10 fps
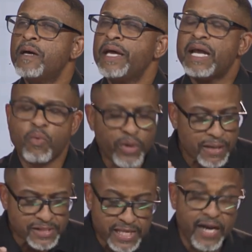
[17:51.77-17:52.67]
And I went
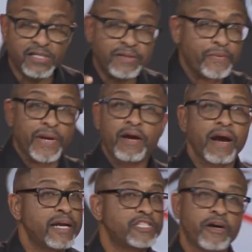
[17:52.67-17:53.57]
upstairs. We were here
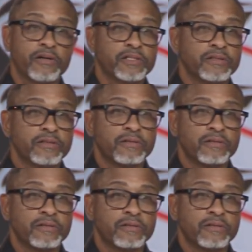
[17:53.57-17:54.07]
at the church.